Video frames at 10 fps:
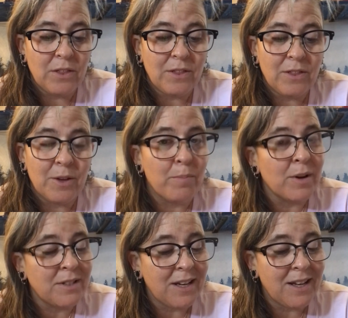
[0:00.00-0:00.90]
The
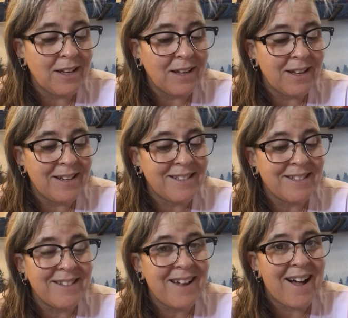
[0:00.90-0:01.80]
birthday kid is
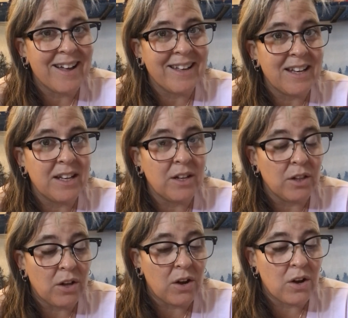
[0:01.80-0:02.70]
not getting
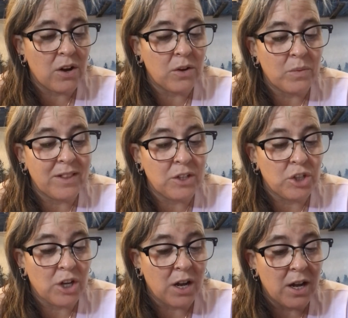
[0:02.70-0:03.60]
along with the
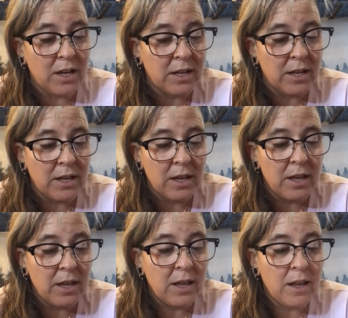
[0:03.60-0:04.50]
jock.
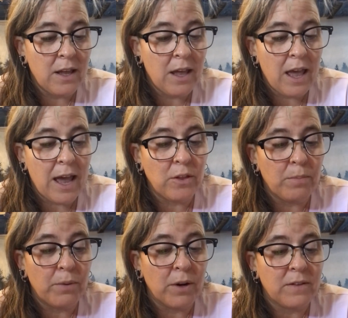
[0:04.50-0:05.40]
And the
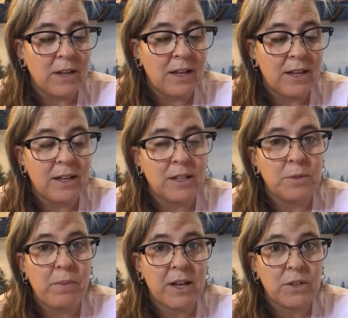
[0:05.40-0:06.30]
birthday kid is
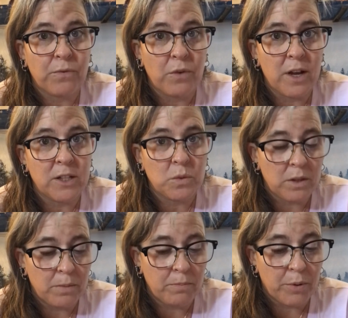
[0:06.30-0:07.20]
best friends
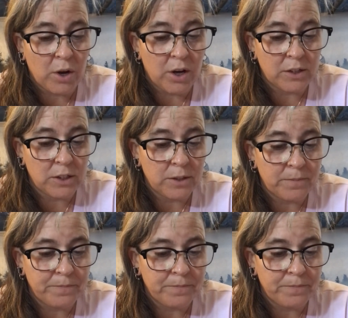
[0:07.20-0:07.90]
with the boss.